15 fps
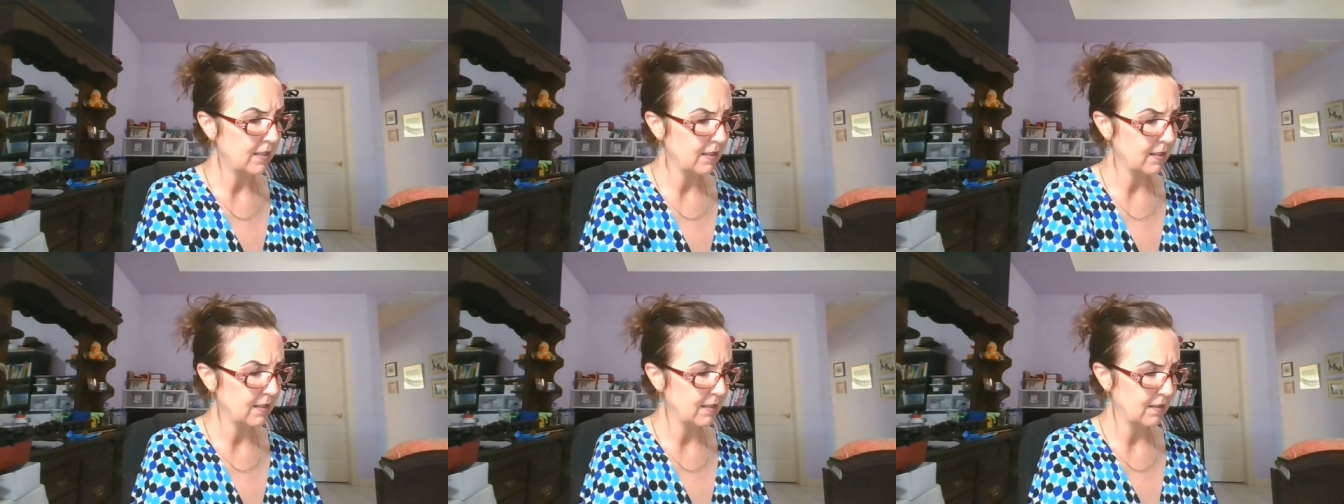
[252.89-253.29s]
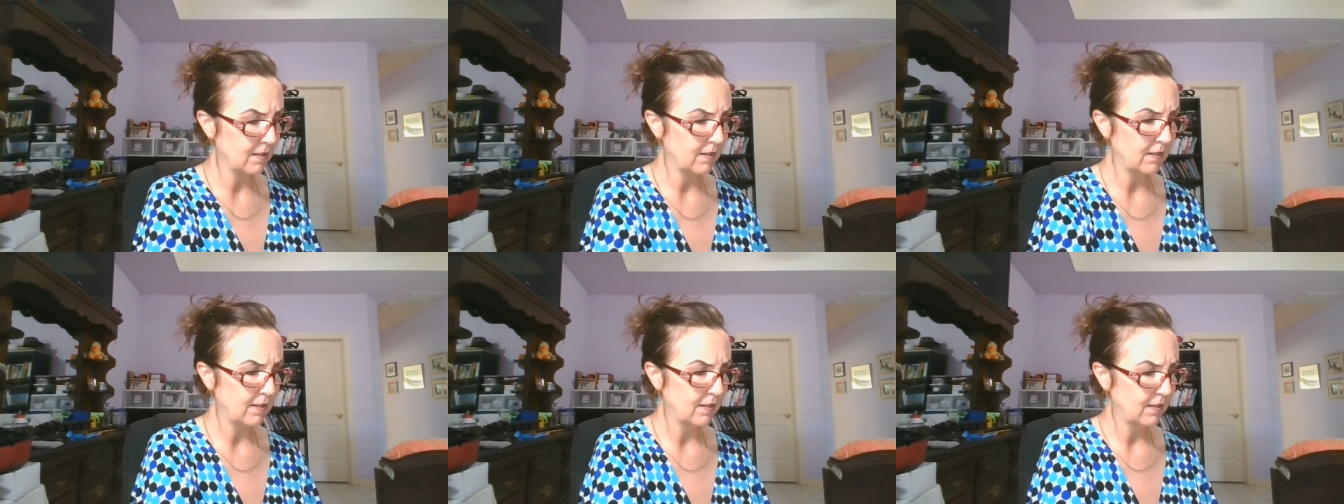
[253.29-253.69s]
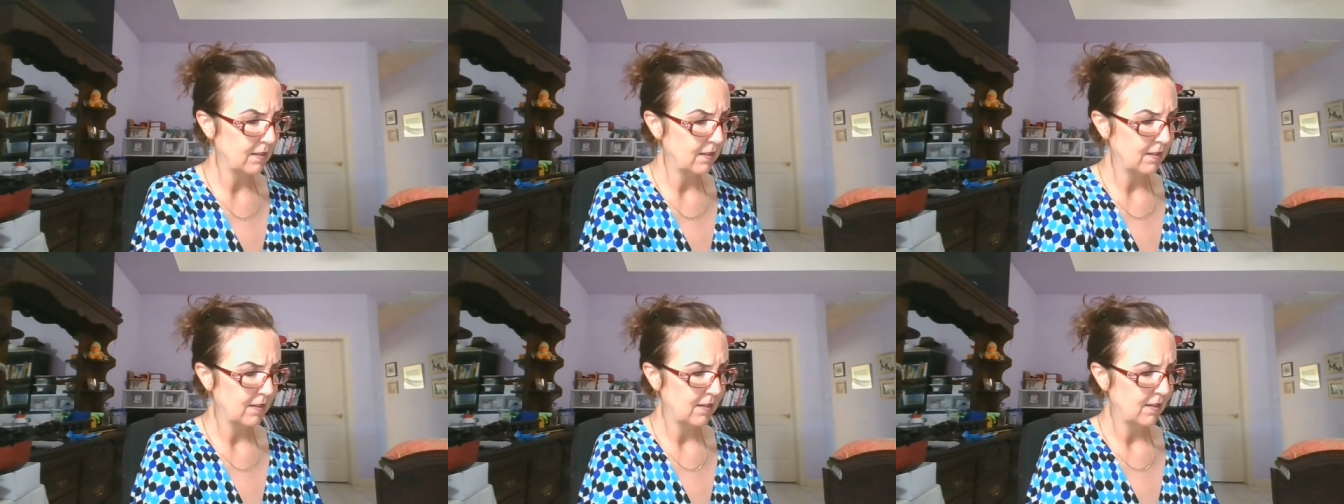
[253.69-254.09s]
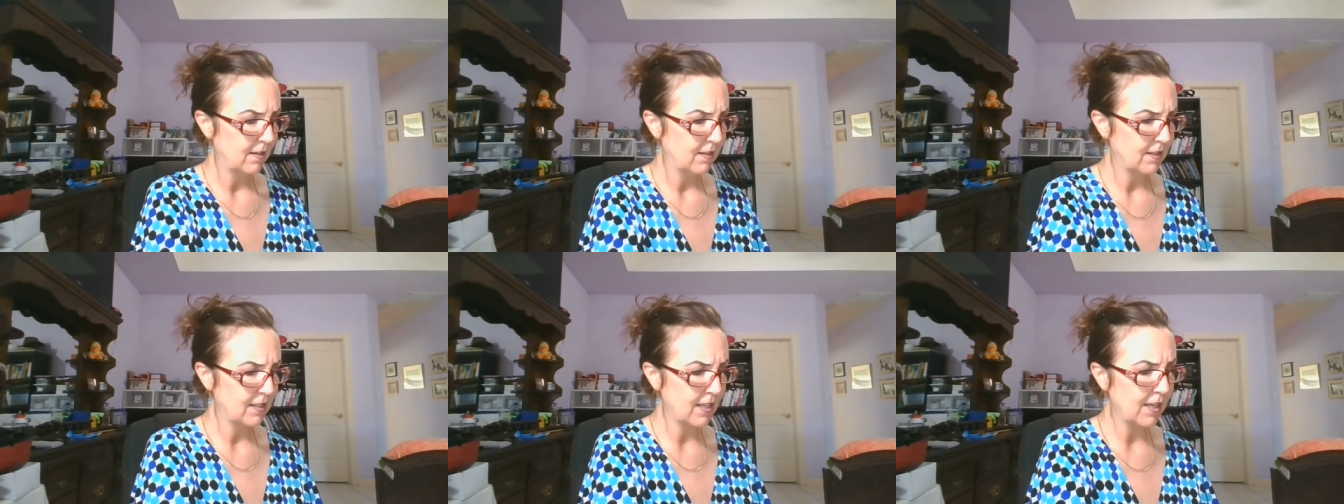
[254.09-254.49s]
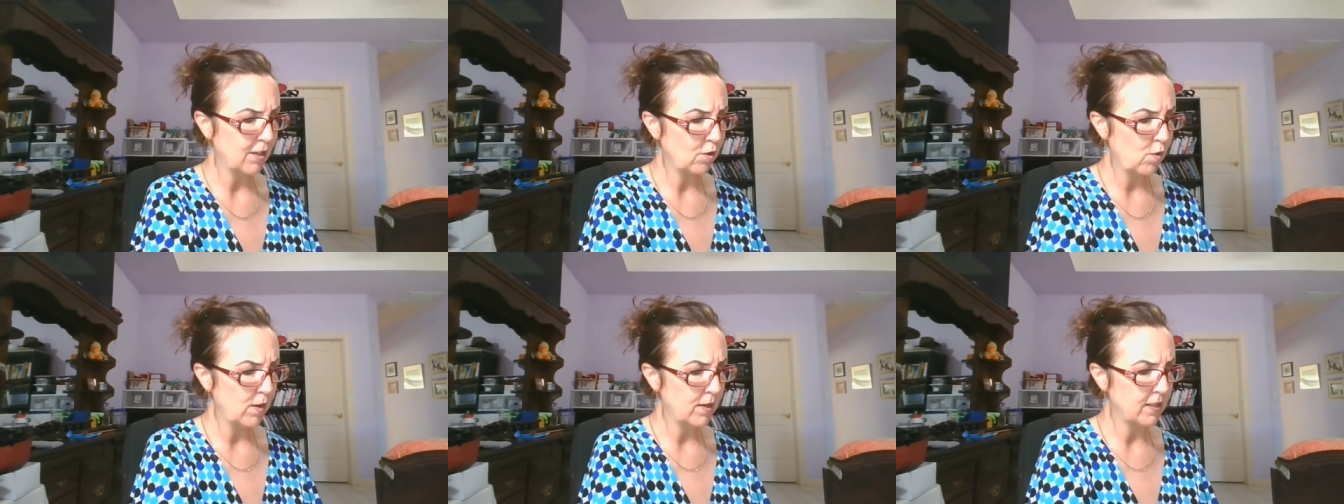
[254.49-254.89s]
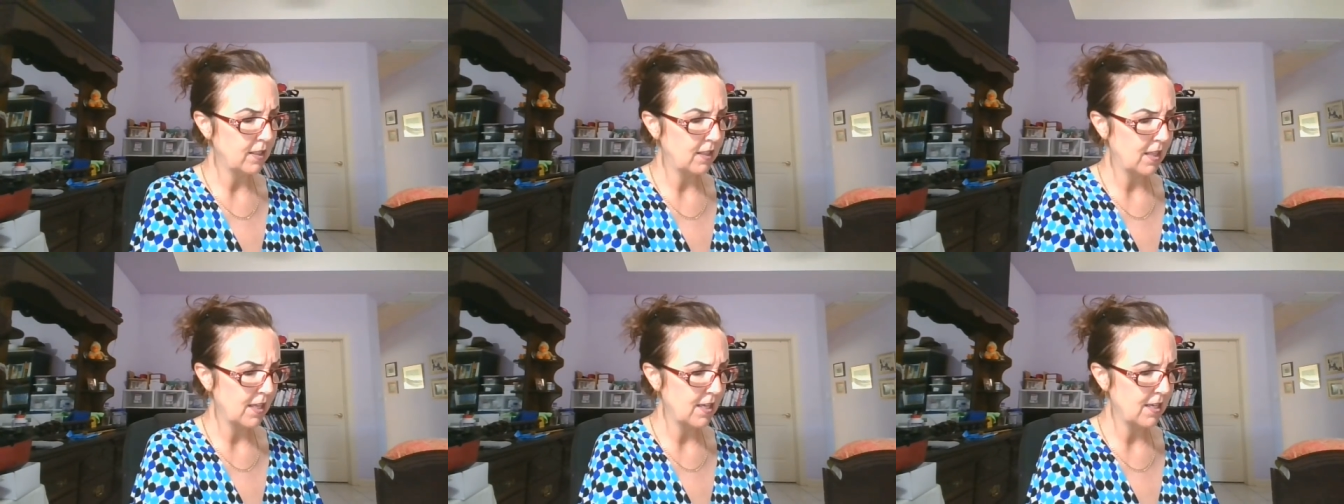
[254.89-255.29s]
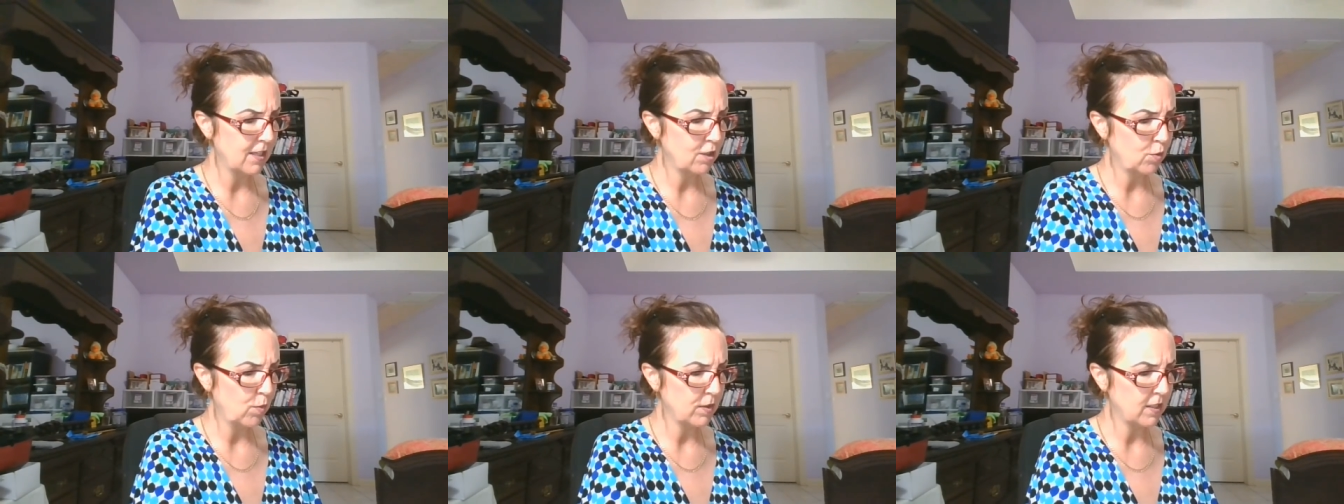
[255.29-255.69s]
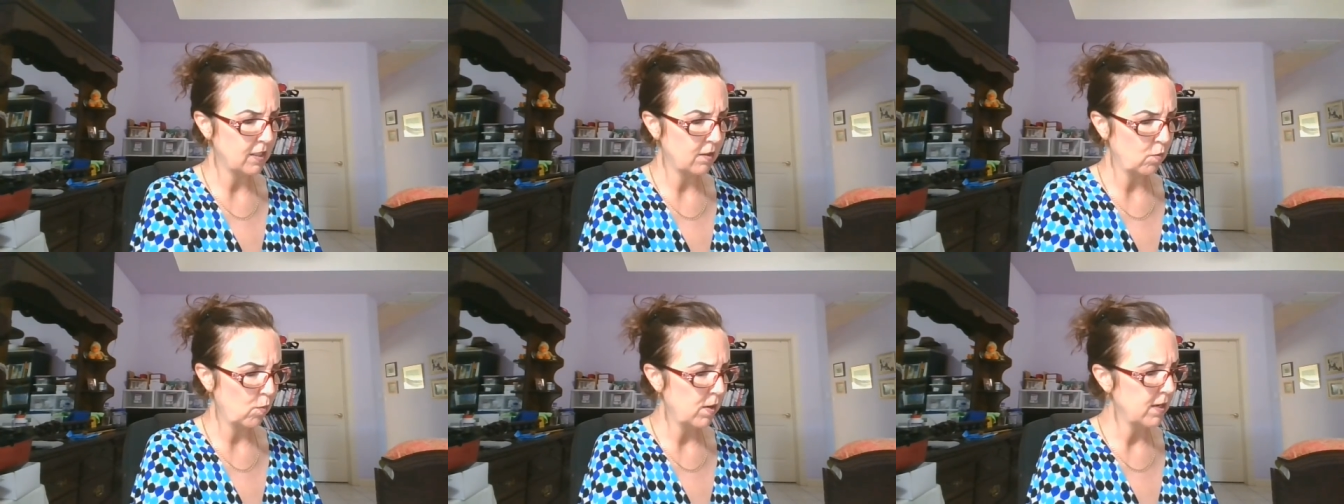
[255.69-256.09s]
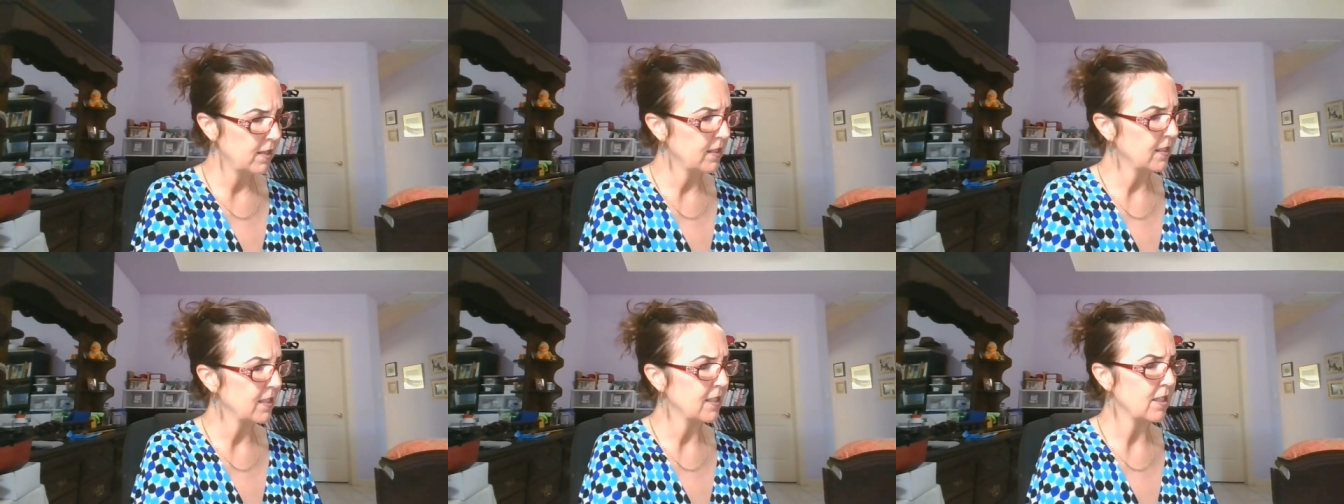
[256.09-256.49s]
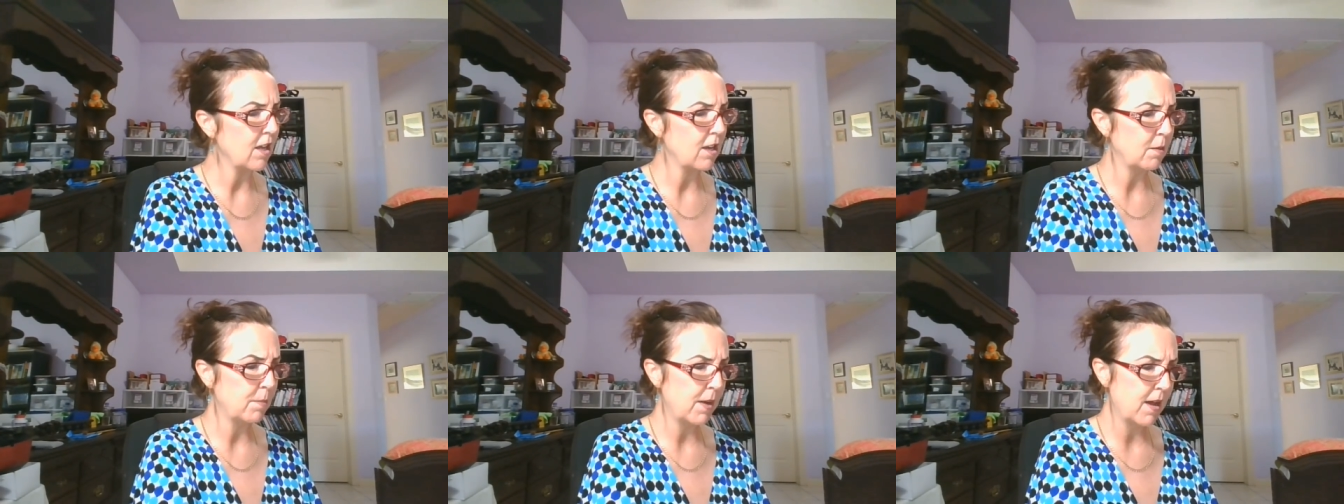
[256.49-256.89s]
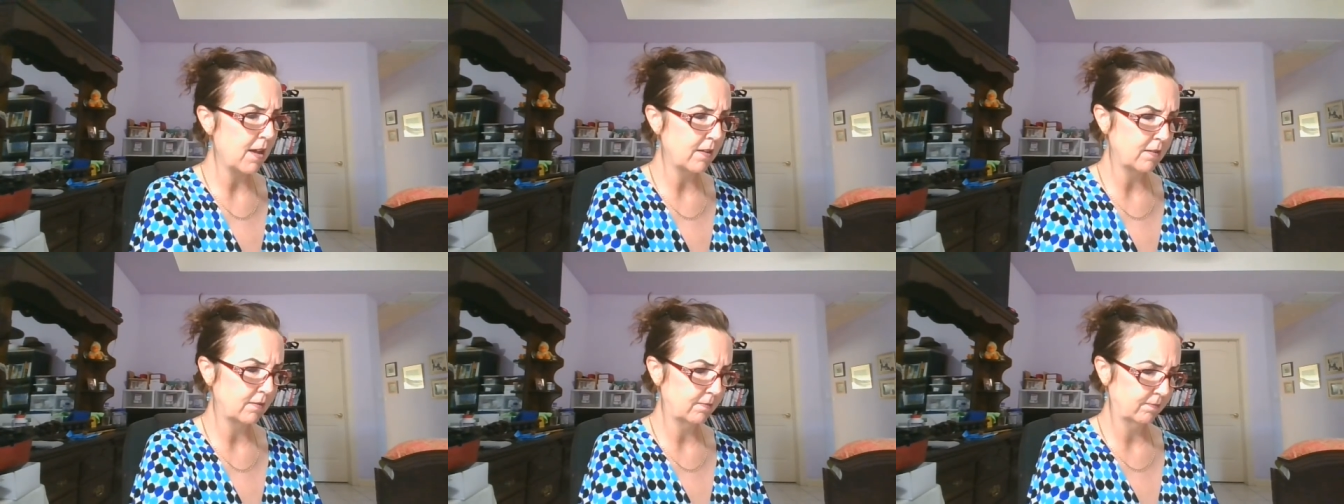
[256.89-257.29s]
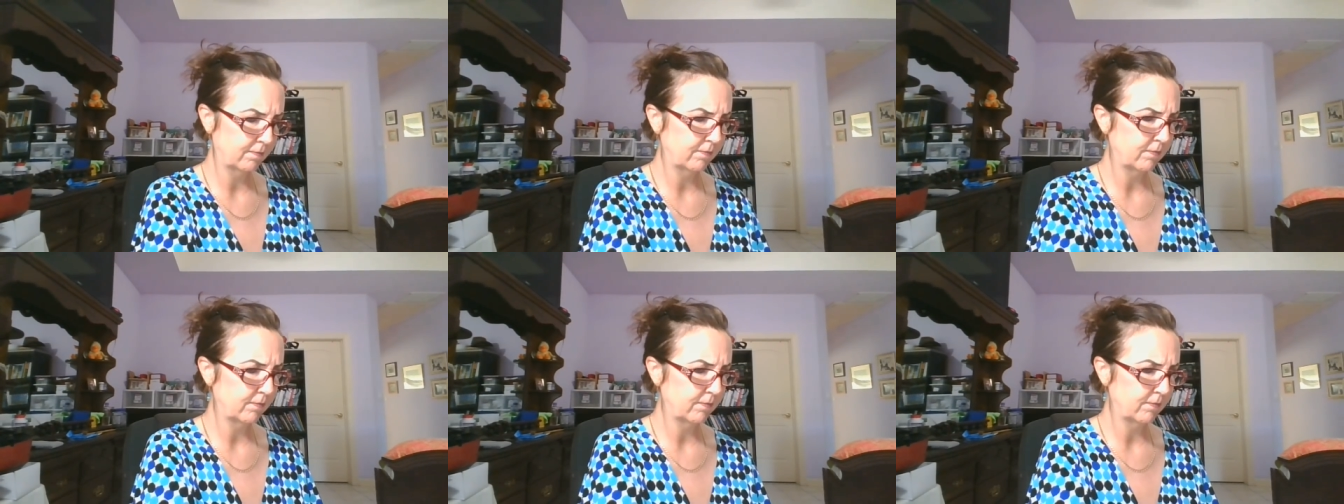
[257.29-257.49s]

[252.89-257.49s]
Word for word: He's saying crazy things. What's what is this all about?